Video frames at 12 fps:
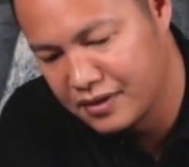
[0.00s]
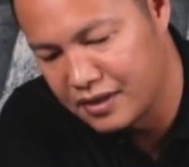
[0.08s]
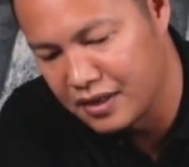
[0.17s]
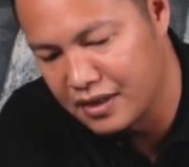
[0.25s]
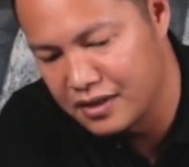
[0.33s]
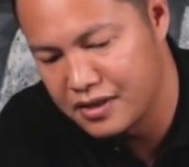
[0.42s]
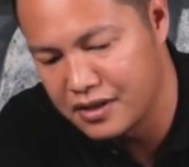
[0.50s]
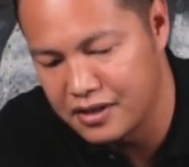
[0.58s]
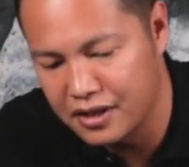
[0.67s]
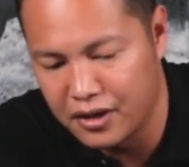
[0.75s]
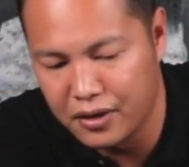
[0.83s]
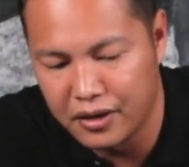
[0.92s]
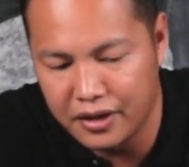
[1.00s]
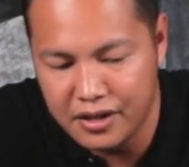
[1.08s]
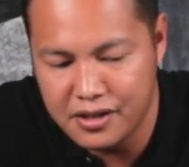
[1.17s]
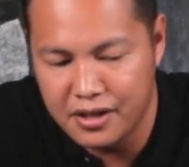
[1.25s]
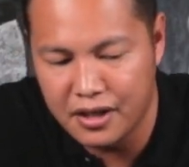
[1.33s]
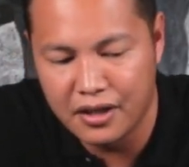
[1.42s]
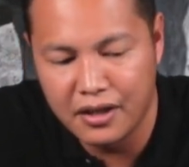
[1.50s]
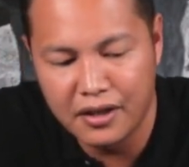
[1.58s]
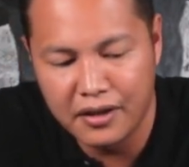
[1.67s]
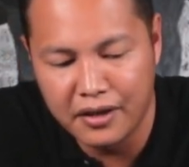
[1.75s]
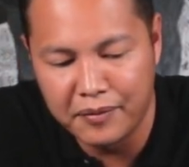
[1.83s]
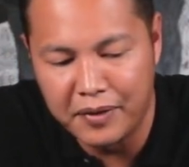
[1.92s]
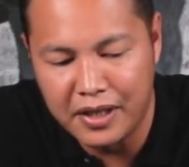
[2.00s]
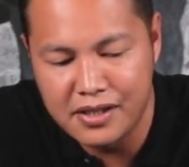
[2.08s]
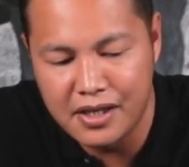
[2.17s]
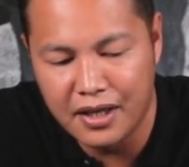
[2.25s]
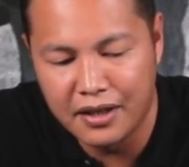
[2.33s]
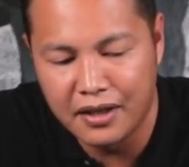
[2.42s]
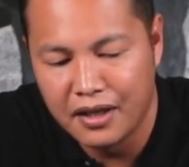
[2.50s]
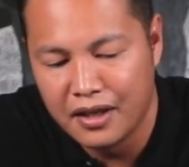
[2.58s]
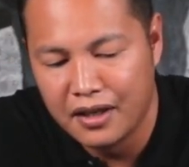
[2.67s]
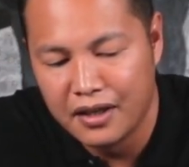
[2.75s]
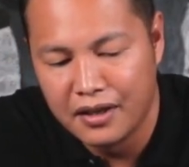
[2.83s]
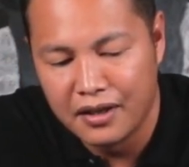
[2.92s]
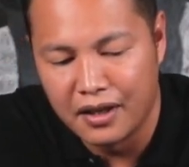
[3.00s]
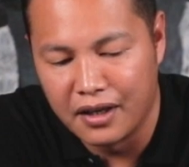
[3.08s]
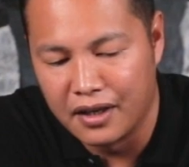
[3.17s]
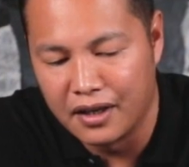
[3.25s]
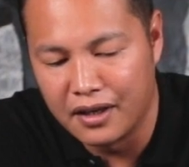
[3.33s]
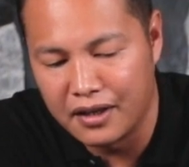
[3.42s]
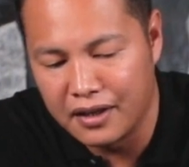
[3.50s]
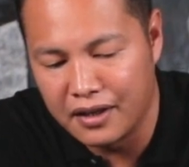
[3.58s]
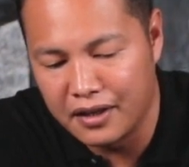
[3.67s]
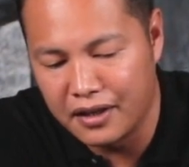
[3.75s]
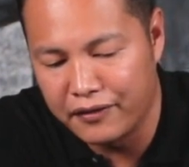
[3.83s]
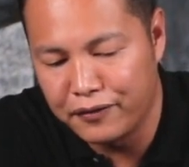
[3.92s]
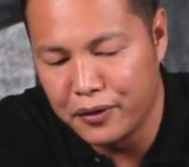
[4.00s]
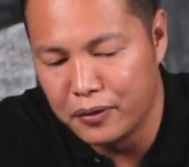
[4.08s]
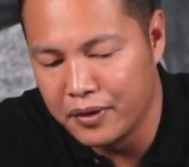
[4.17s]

So it's a security sticker. It means that if you